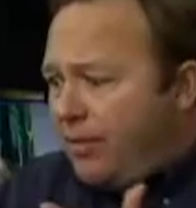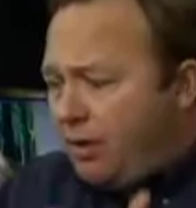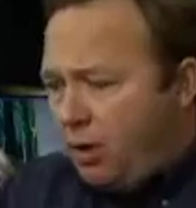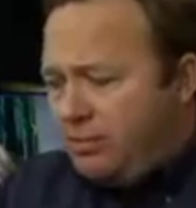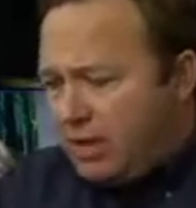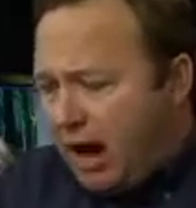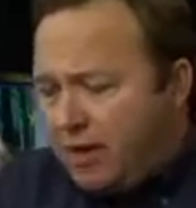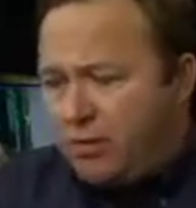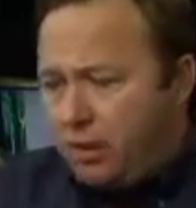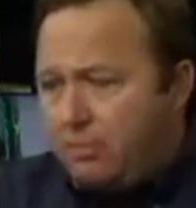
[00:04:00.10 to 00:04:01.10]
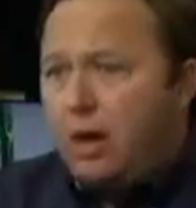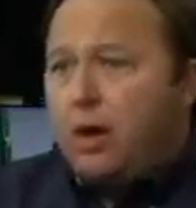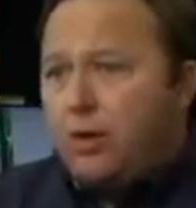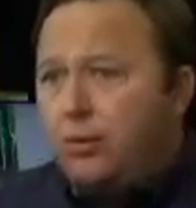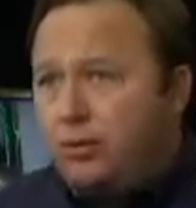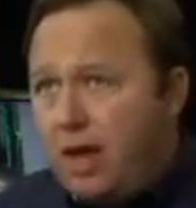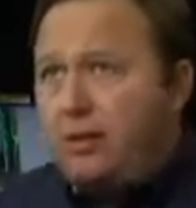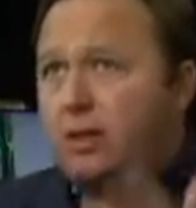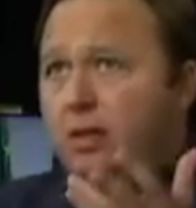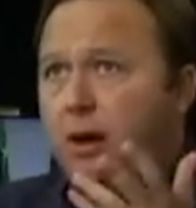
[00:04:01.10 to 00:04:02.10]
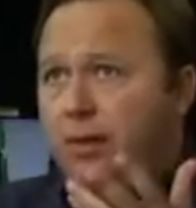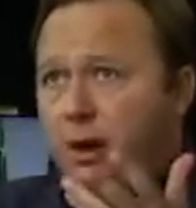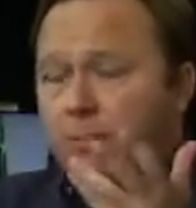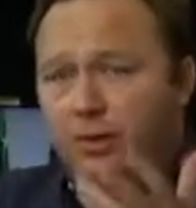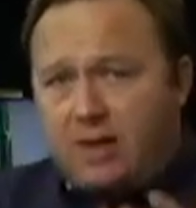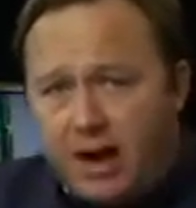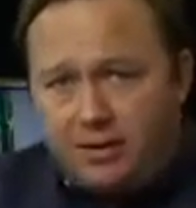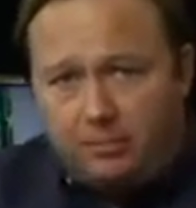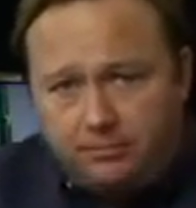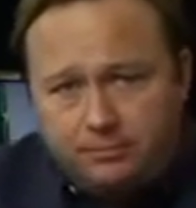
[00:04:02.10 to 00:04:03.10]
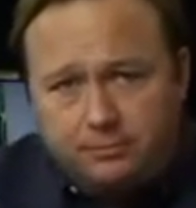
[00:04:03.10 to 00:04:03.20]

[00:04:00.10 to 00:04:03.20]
the groups under them who think that they're there to protect them.